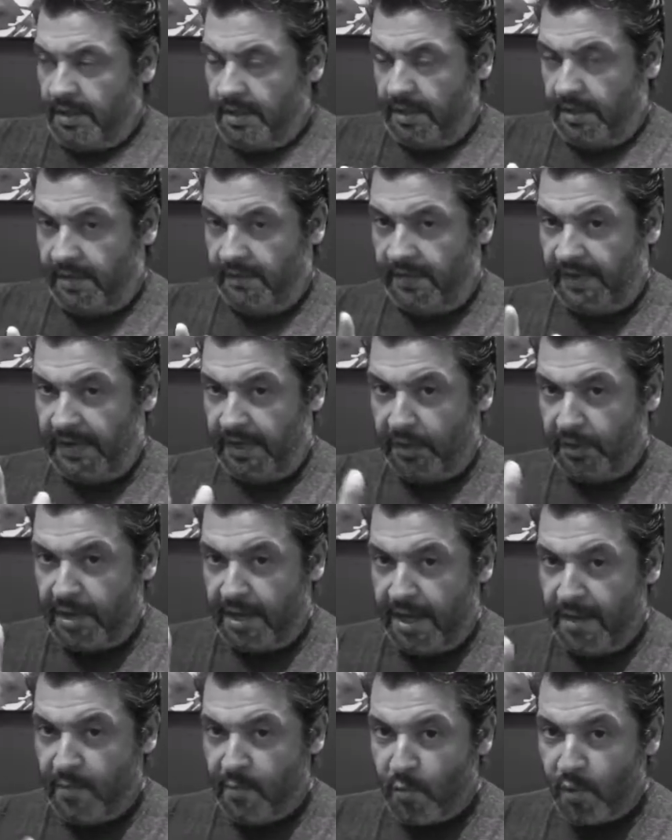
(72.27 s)
The video
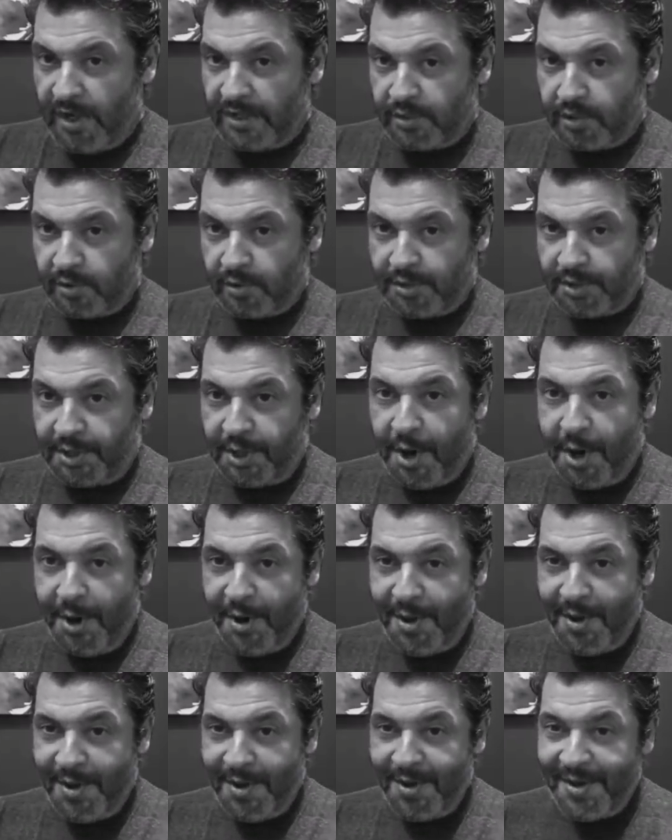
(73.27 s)
game retro
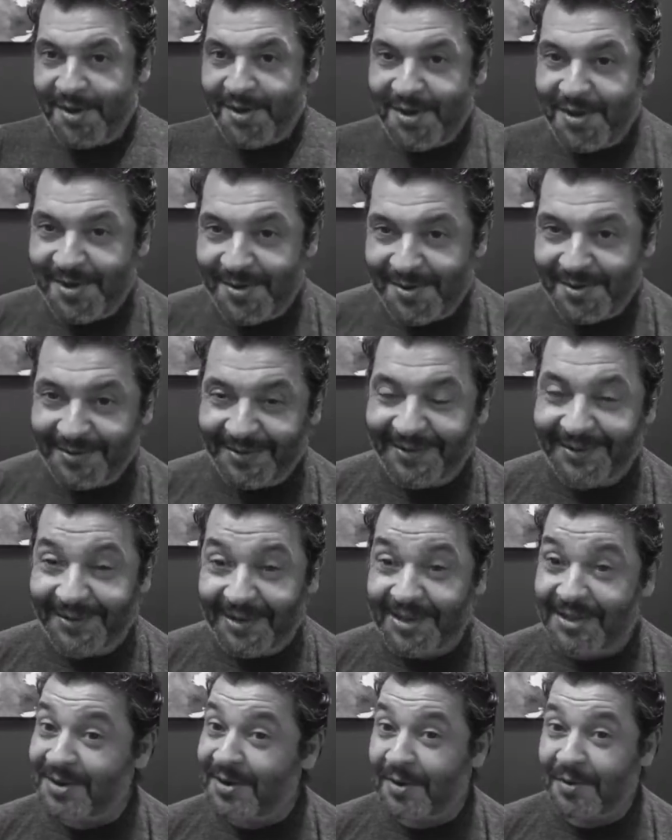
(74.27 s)
show.
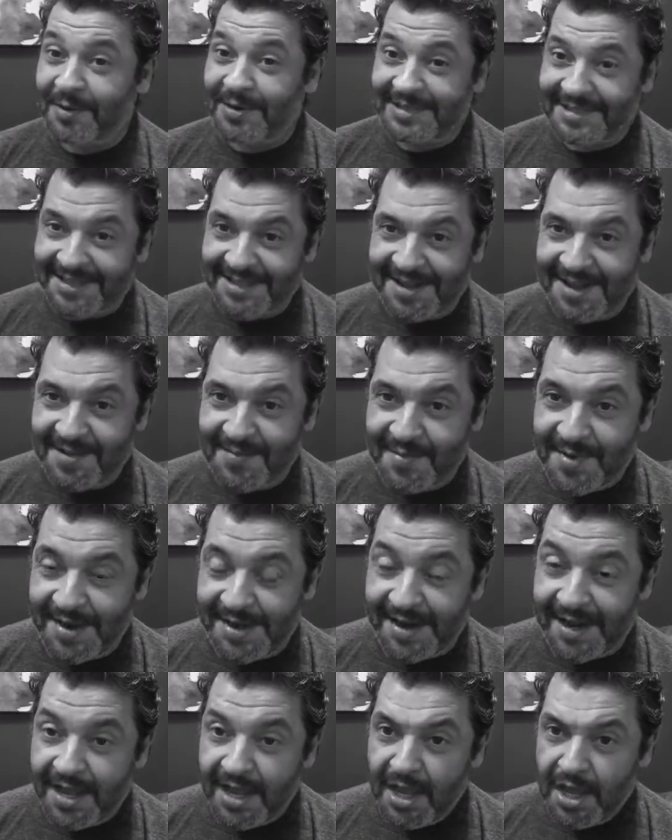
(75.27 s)
You know what's coming.
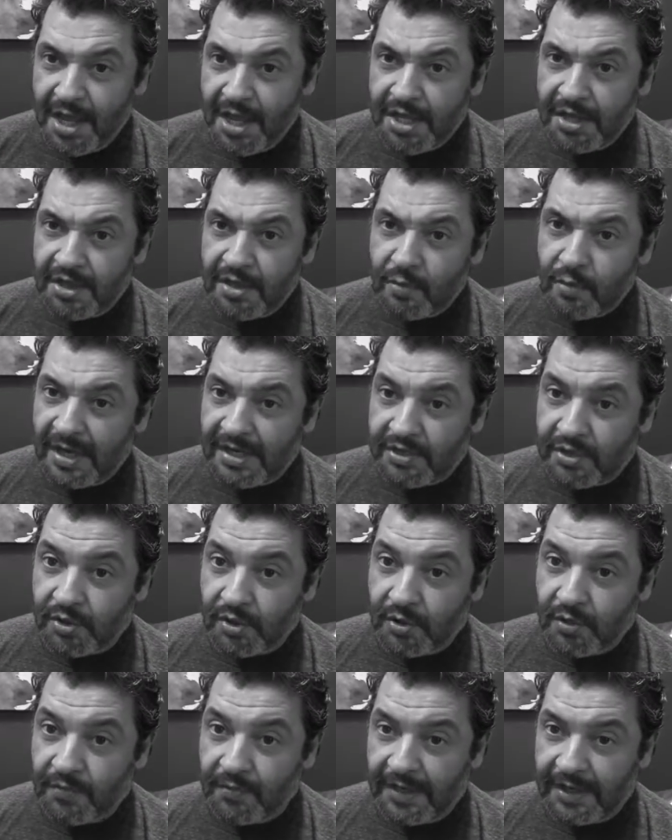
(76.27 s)
The
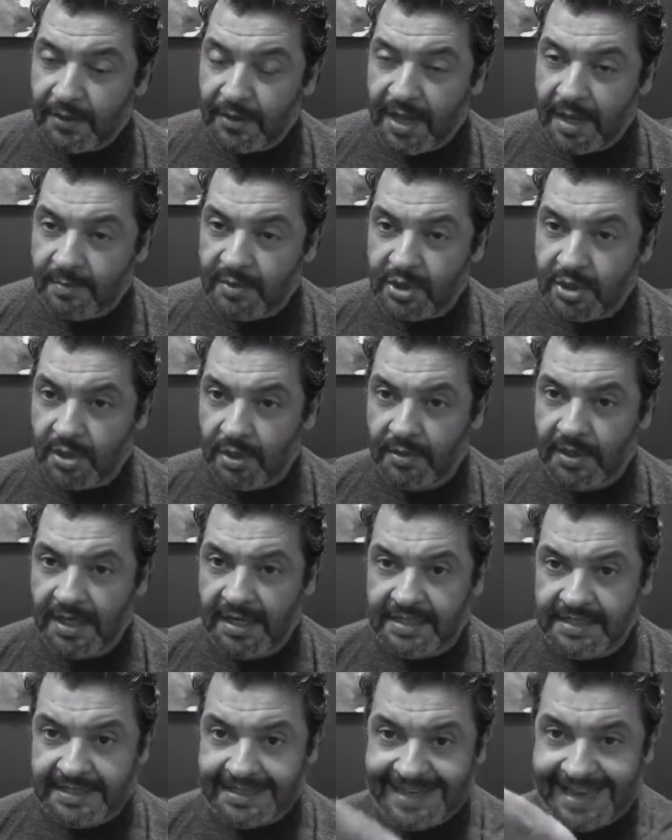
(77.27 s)
retro video game show that
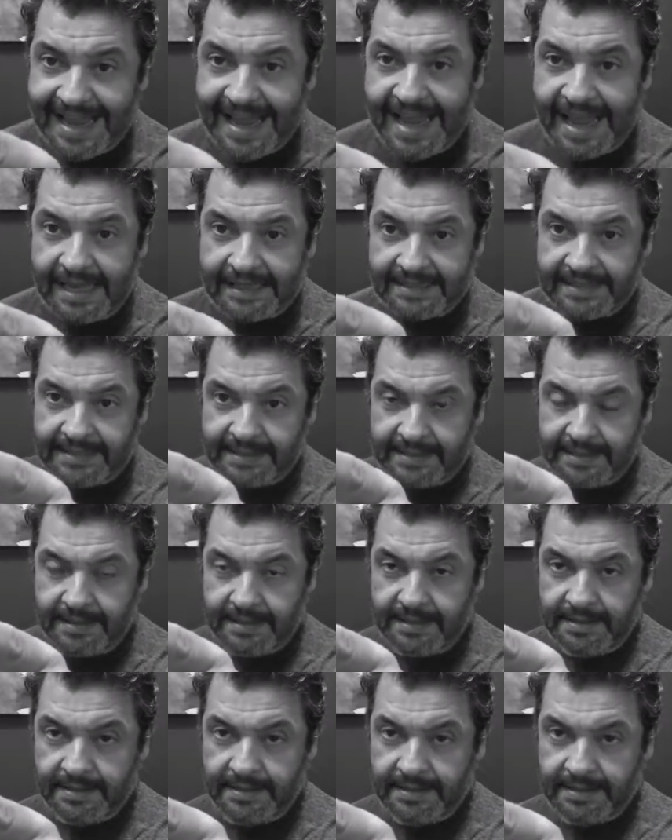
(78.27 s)
is not,
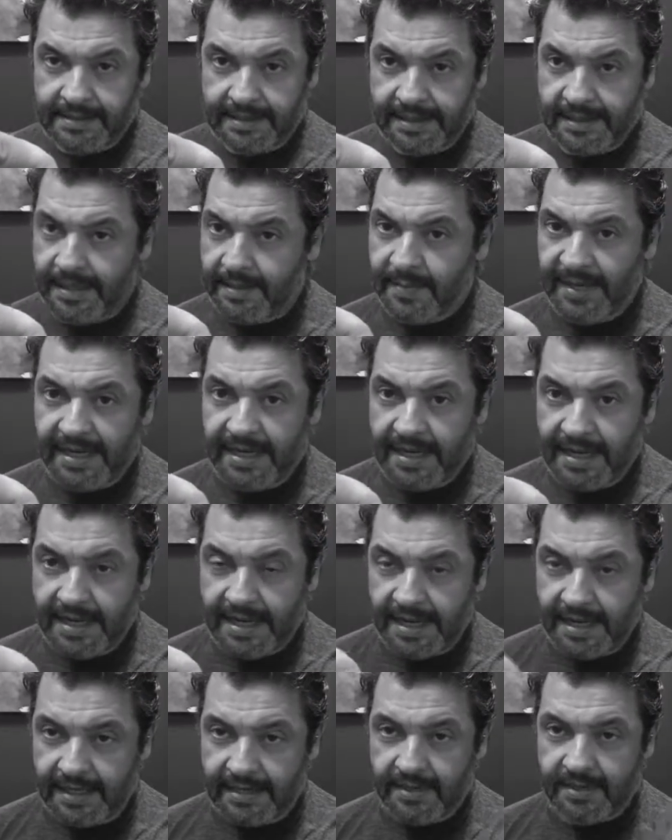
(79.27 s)
and I mean
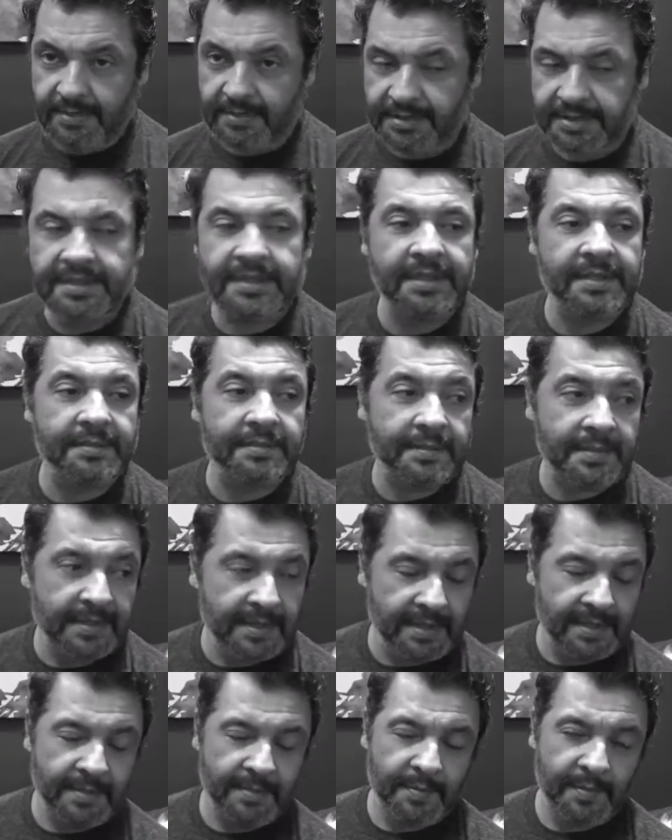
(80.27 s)
not, hosted
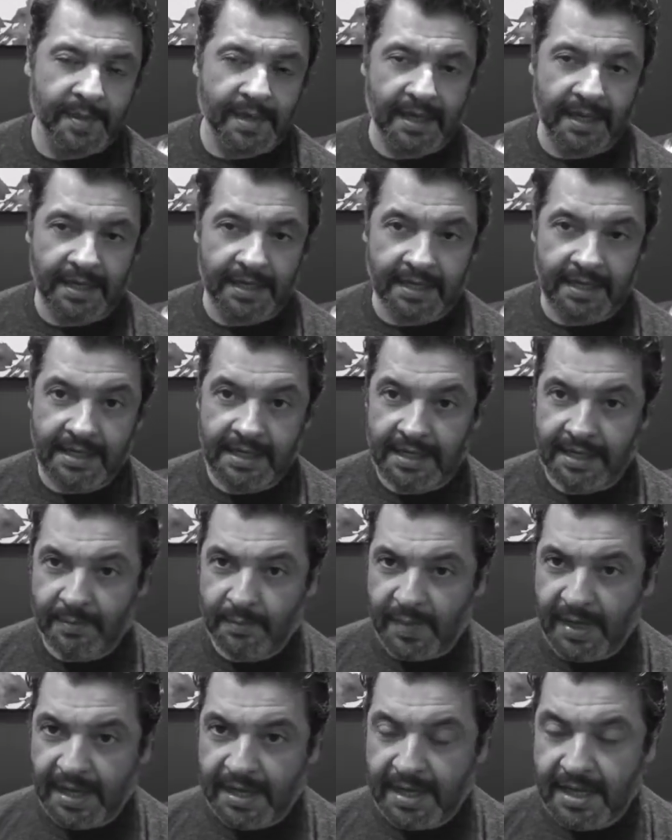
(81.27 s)
by an
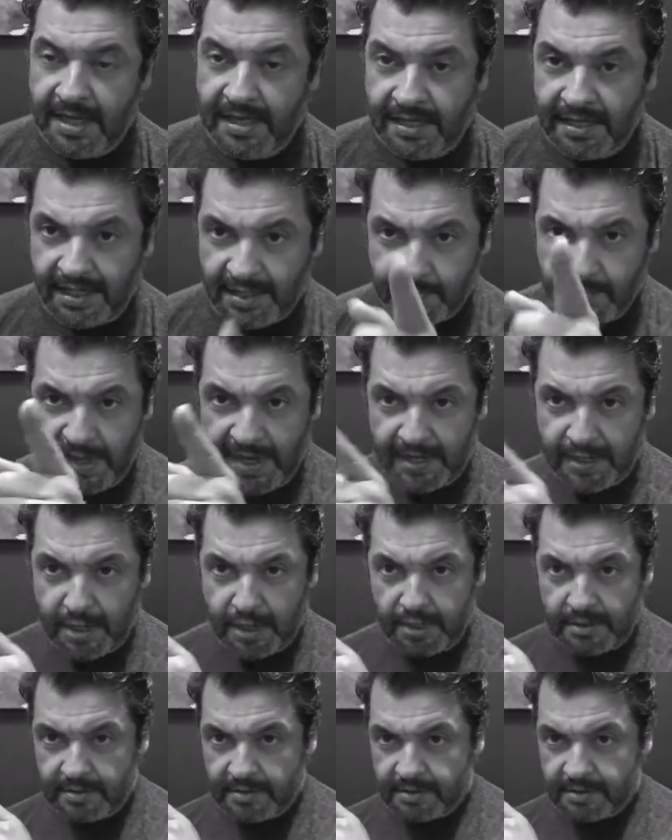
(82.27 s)
e-begging clickbaiter.